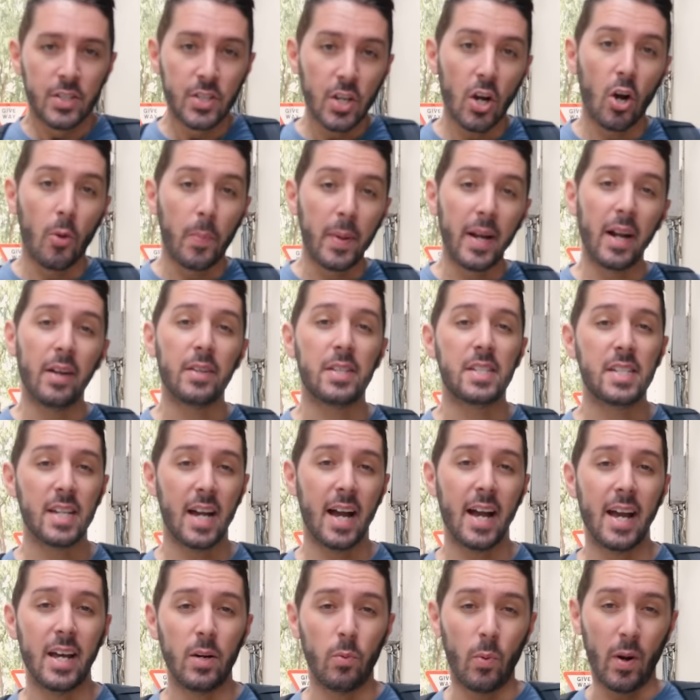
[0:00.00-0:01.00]
So, been
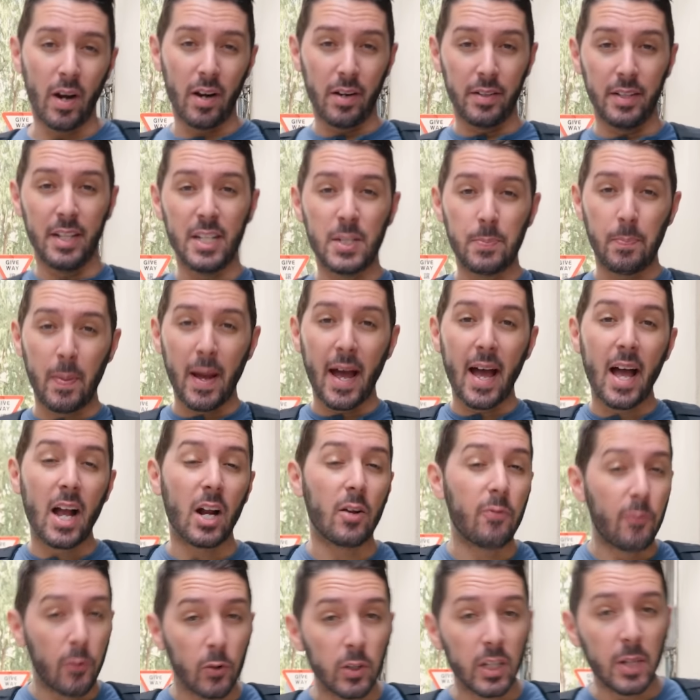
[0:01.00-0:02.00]
outside wearing this
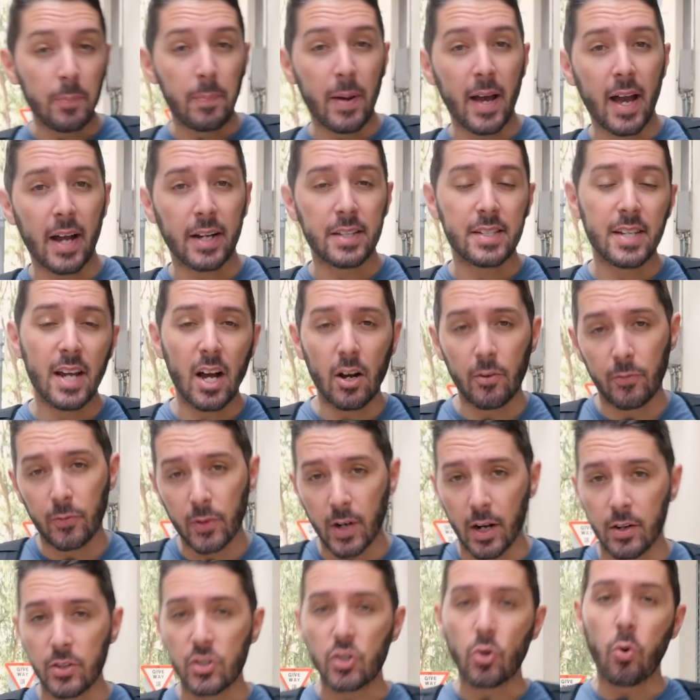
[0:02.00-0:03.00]
bag, fully packed out for
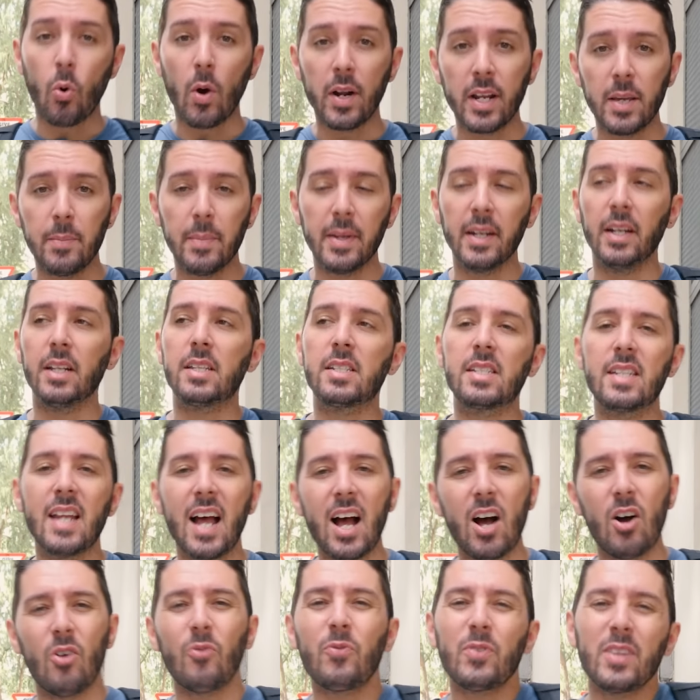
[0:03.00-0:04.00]
around 20 minutes
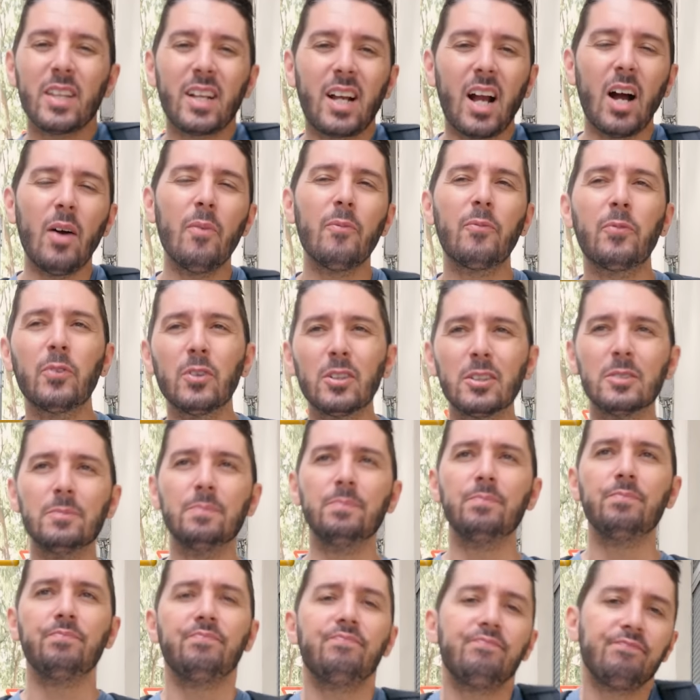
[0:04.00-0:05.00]
now. For the comfort,
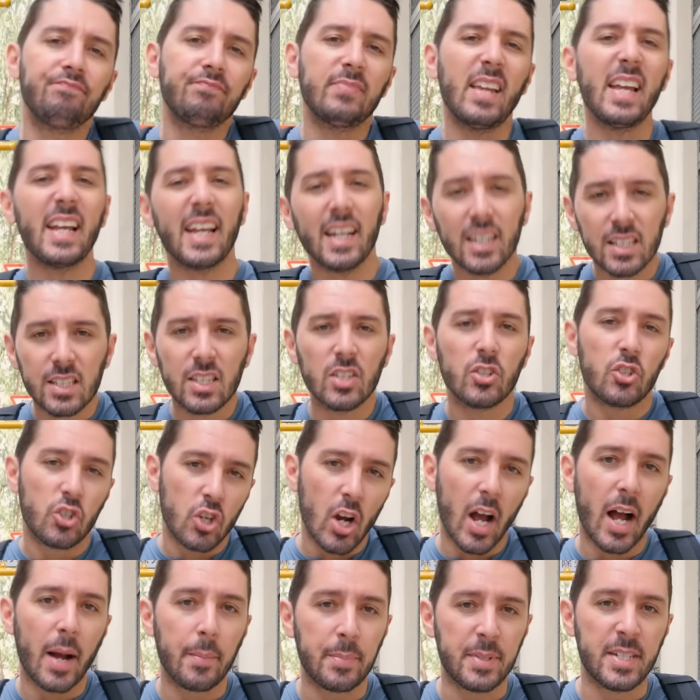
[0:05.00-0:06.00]
it gets the
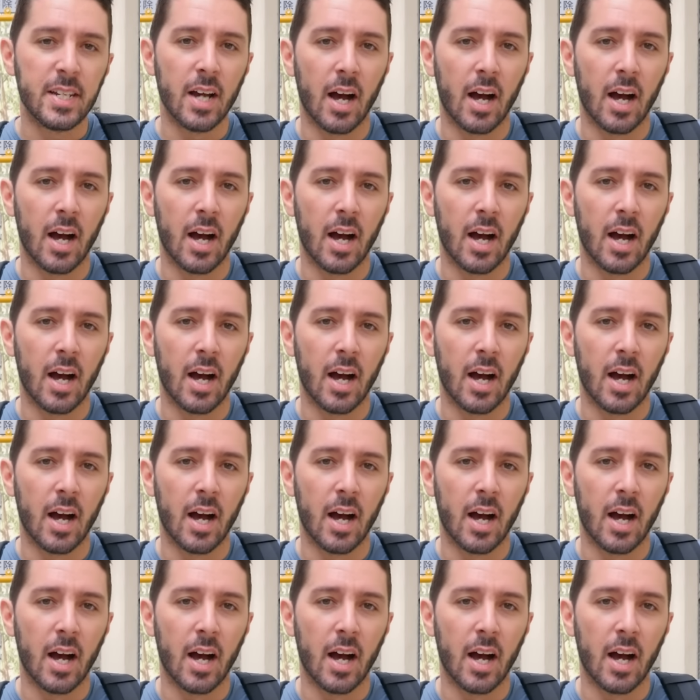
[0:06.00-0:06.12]
job